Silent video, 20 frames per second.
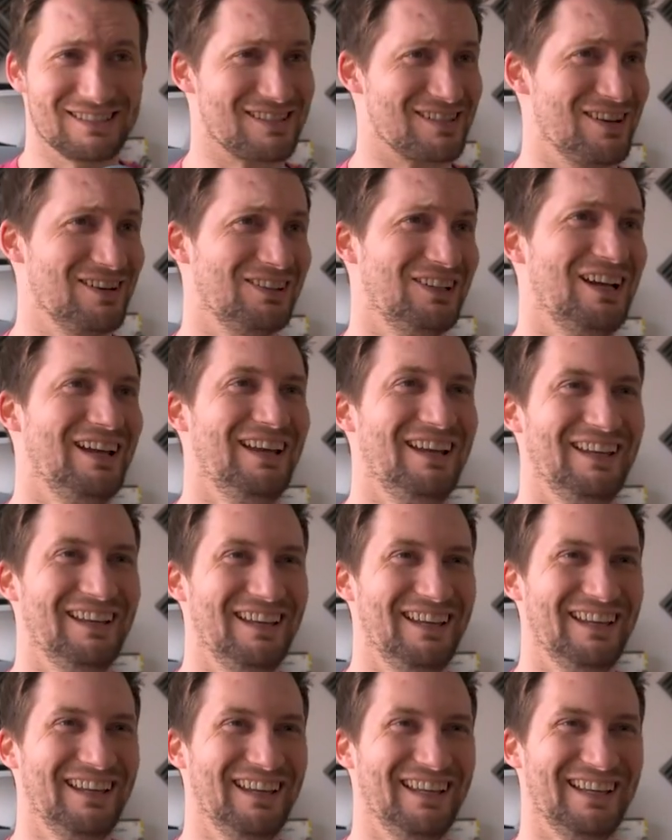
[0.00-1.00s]
So,
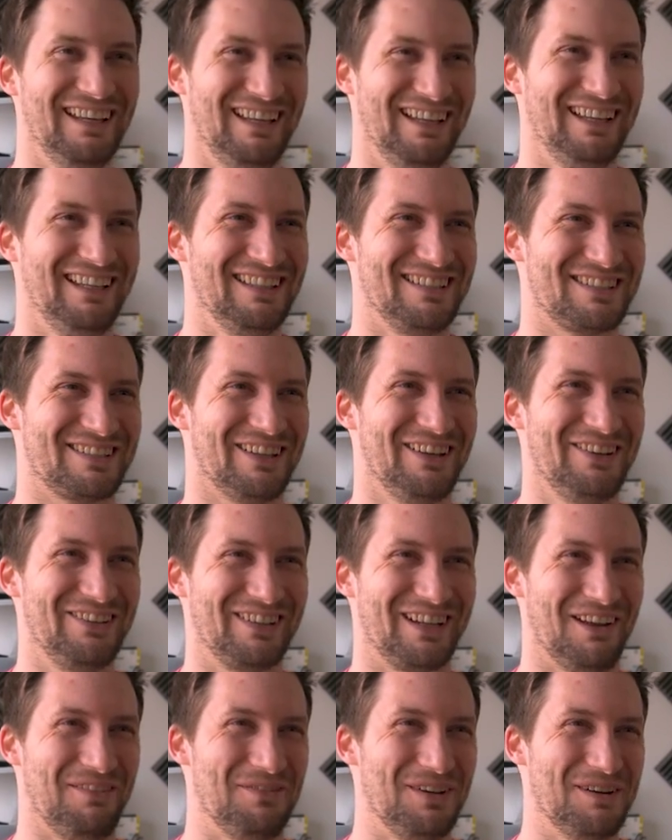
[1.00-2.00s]
so
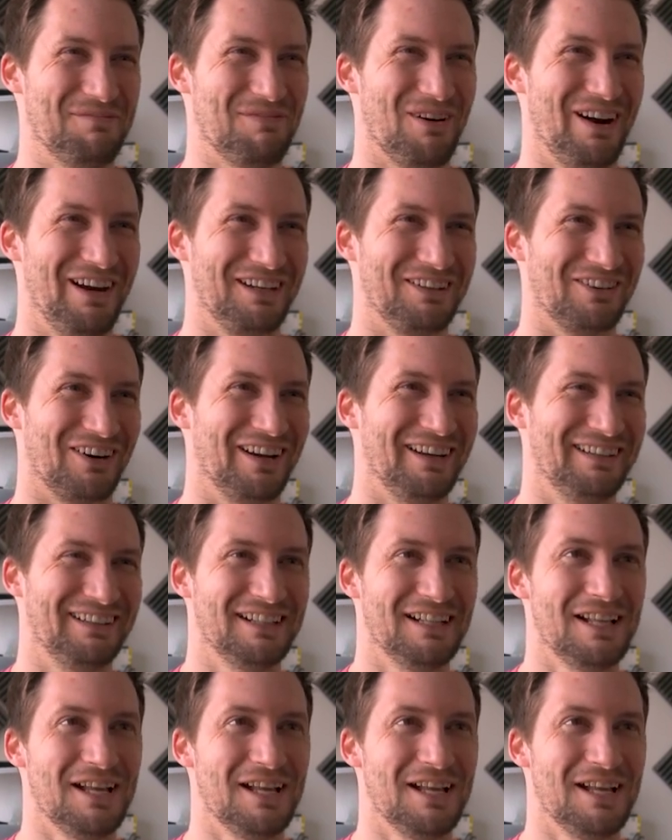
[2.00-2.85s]
give me a break, right?